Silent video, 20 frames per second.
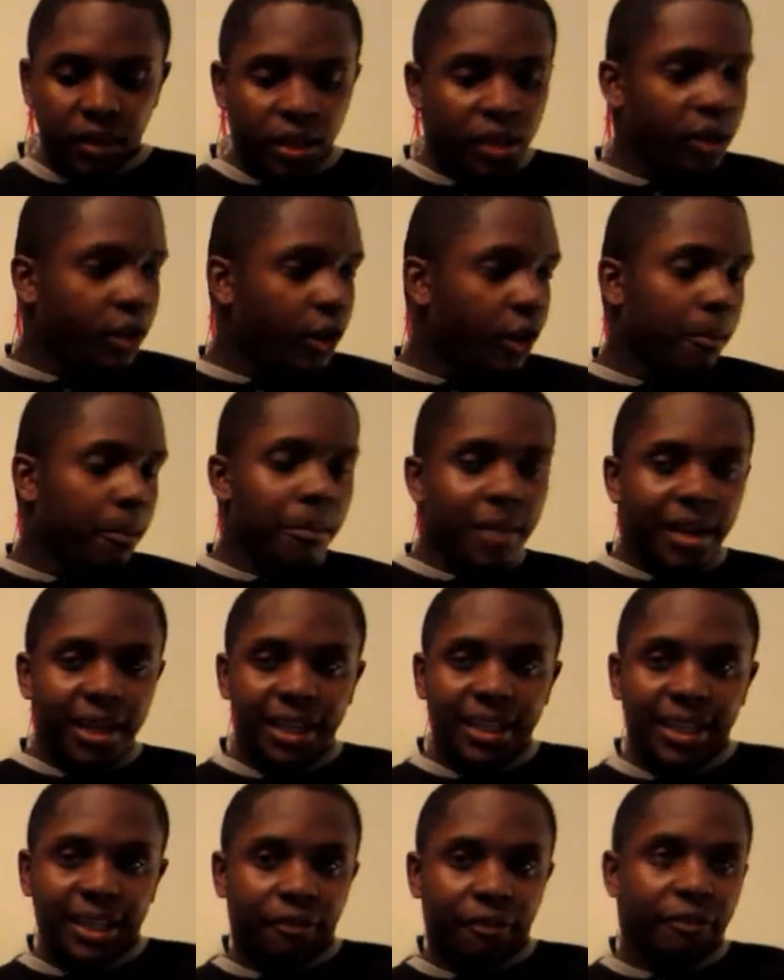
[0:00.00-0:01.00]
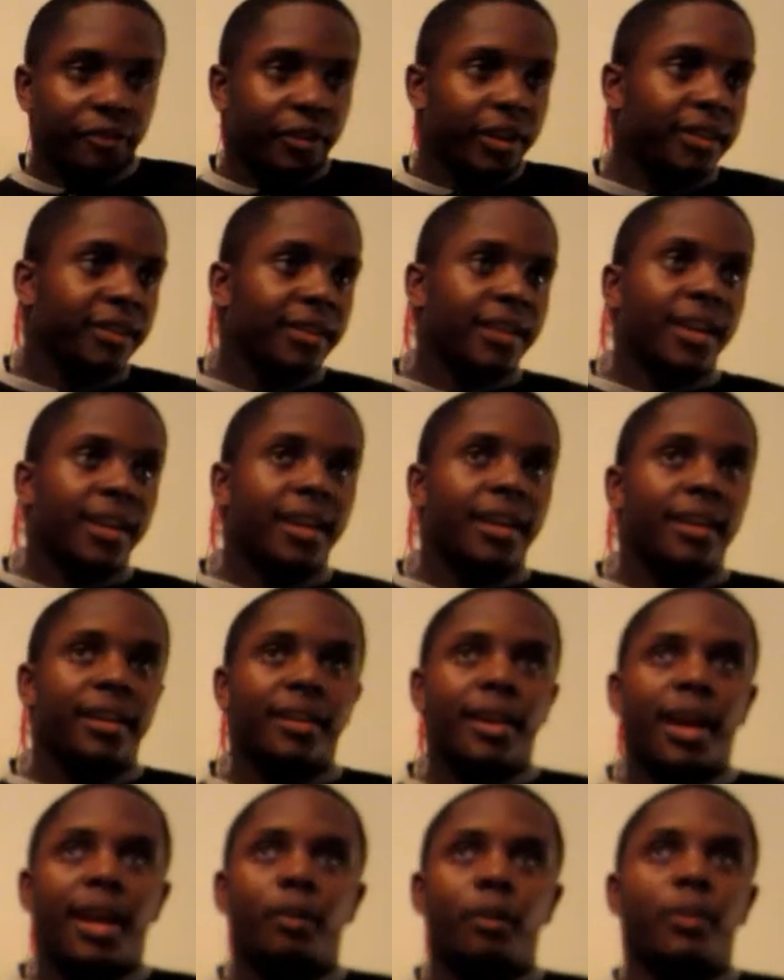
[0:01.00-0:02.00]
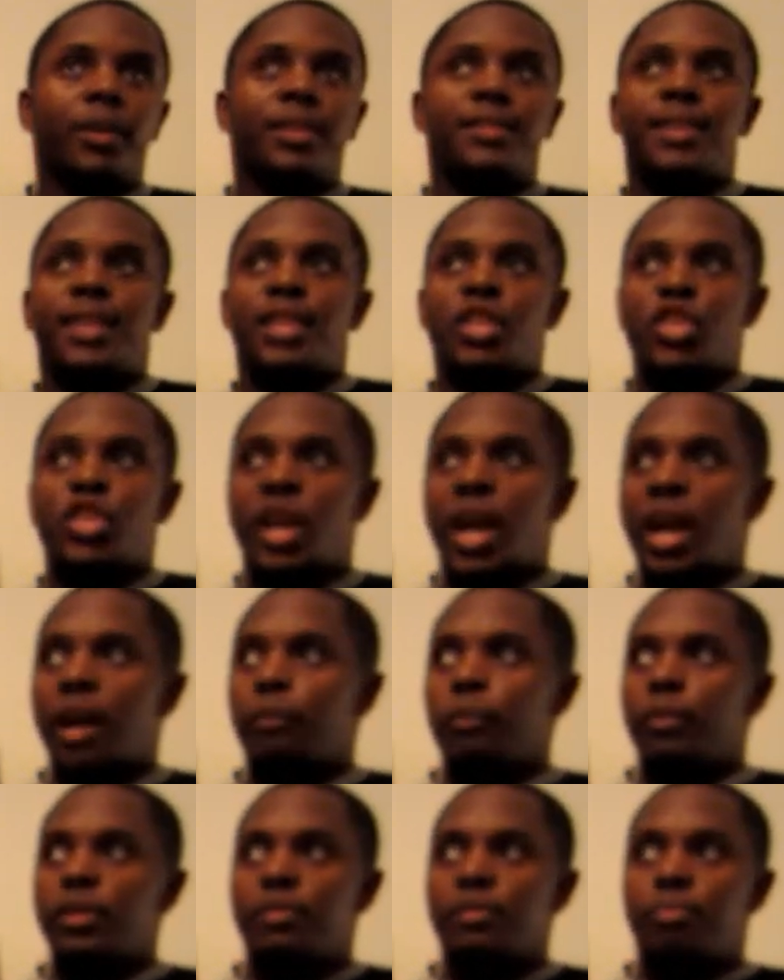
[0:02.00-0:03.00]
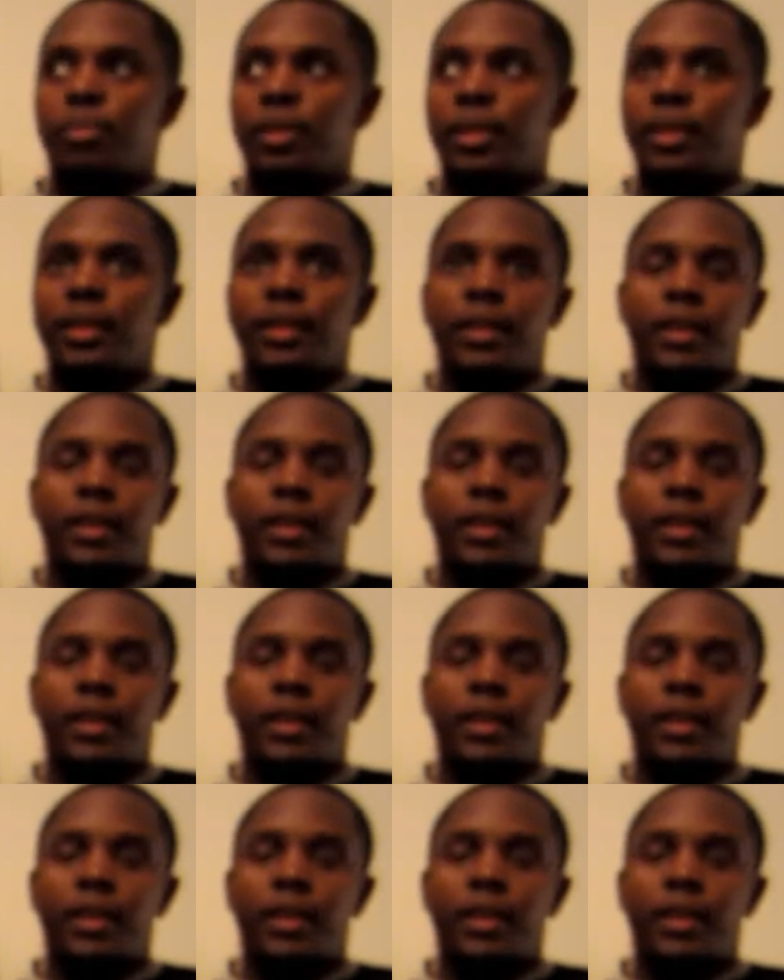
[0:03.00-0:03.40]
you know, many different, I don't want to say genres, but